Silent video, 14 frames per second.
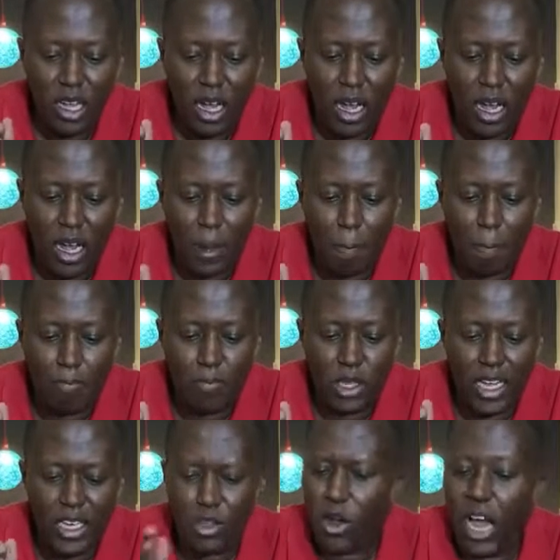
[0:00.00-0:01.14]

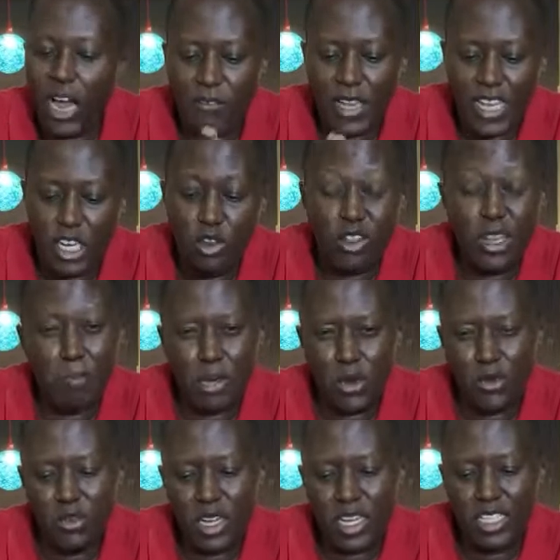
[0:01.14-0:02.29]
I don't have any on the
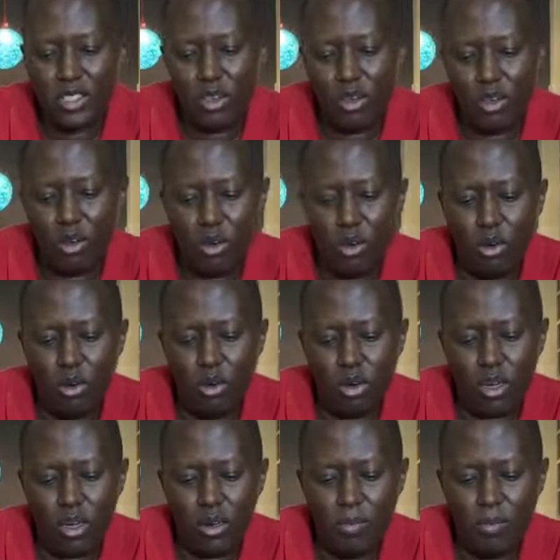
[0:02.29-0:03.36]
brown rice or